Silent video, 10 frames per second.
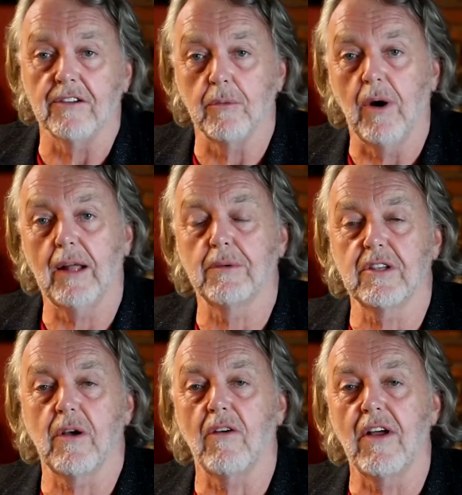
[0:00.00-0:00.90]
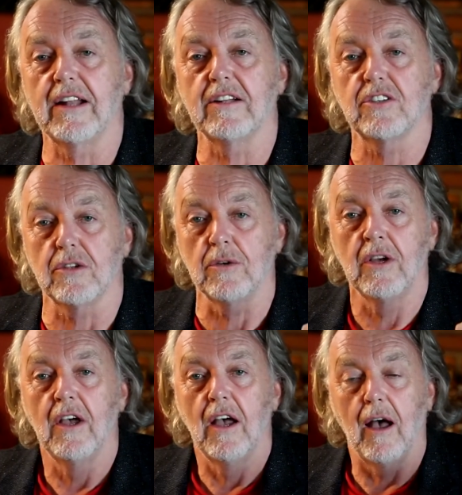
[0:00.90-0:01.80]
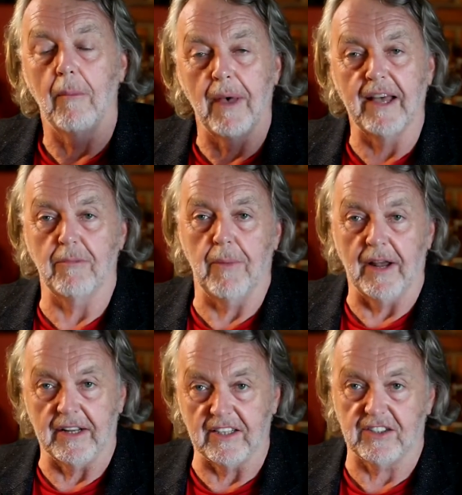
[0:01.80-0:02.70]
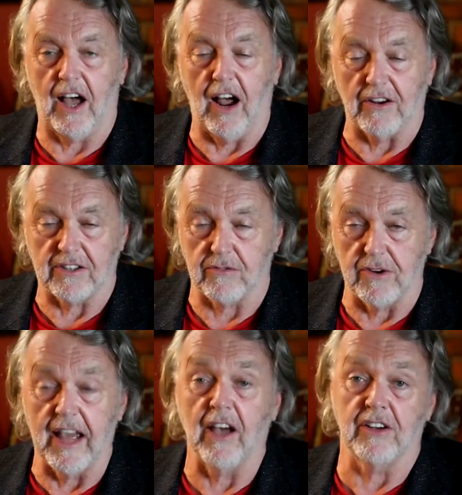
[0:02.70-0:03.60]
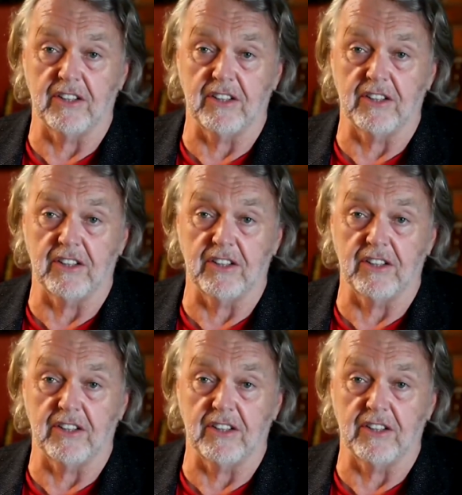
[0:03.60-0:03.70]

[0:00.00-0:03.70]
And while I was there, I ran into a mate of mine, a guitarist, a renowned